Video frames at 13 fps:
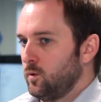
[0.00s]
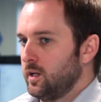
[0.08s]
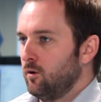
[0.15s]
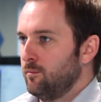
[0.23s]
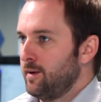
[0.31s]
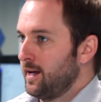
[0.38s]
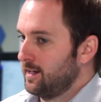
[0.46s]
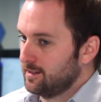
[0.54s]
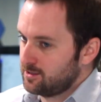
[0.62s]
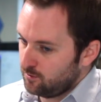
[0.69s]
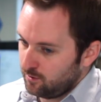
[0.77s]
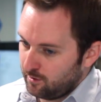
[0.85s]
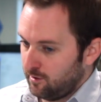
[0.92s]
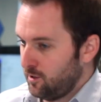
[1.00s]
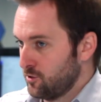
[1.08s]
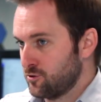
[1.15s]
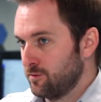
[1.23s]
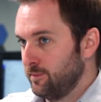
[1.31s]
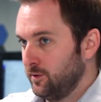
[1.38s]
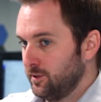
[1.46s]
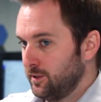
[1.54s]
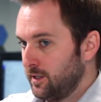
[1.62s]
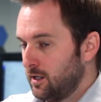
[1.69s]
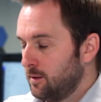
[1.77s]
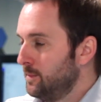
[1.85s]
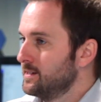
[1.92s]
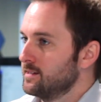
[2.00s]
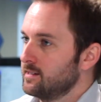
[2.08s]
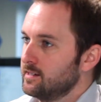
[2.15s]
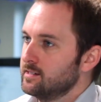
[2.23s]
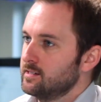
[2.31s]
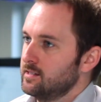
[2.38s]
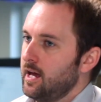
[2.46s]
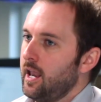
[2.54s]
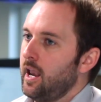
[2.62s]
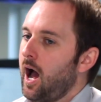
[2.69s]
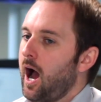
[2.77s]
we don't make it to $100 million business, then